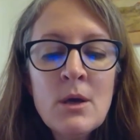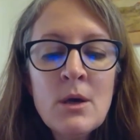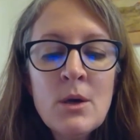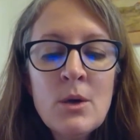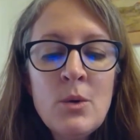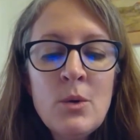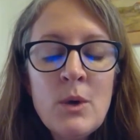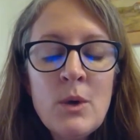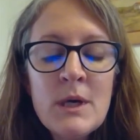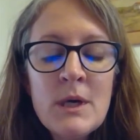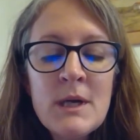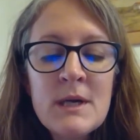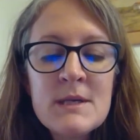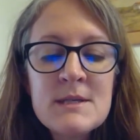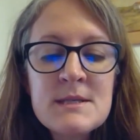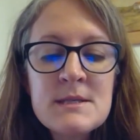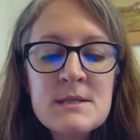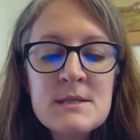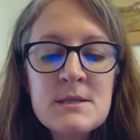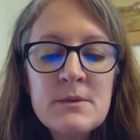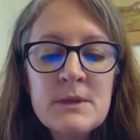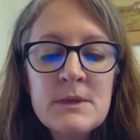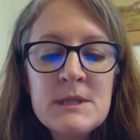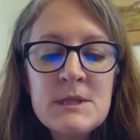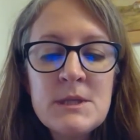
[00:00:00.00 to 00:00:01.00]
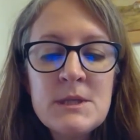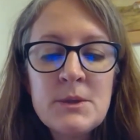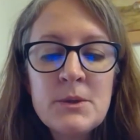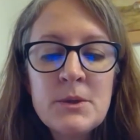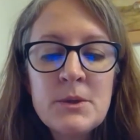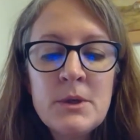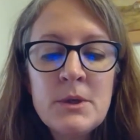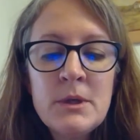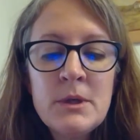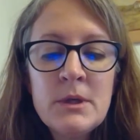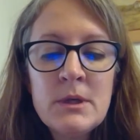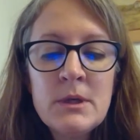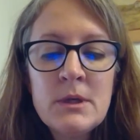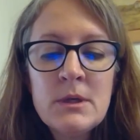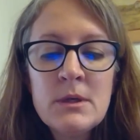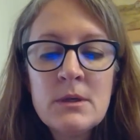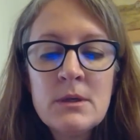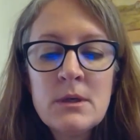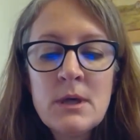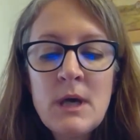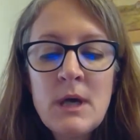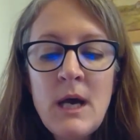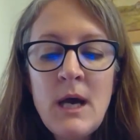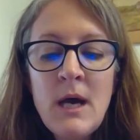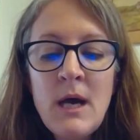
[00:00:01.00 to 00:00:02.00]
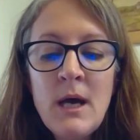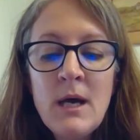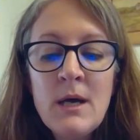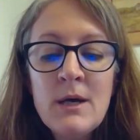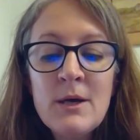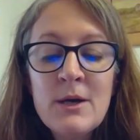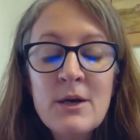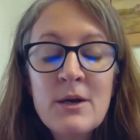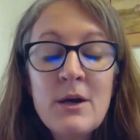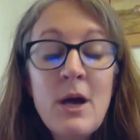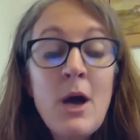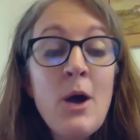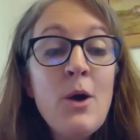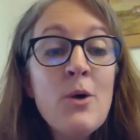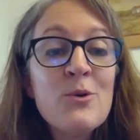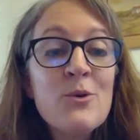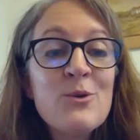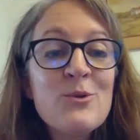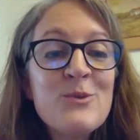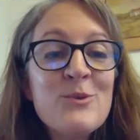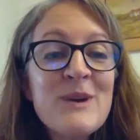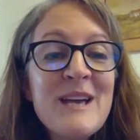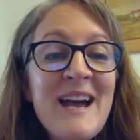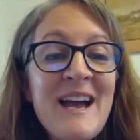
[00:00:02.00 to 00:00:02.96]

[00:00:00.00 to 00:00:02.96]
What else do we do? We